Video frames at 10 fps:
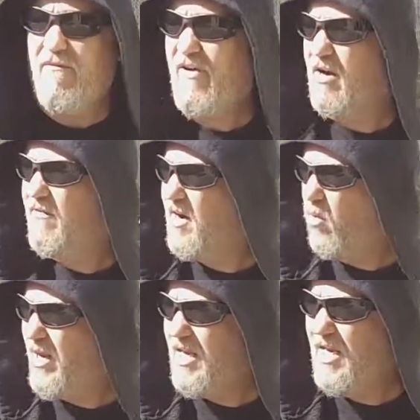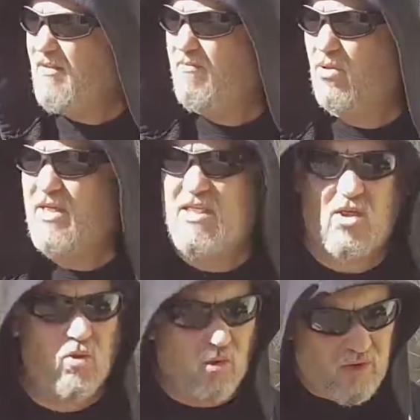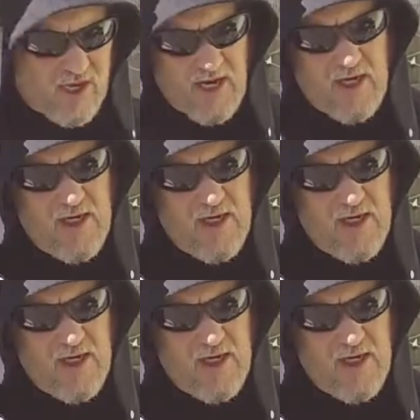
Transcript: Very very windy, breezy, cool day.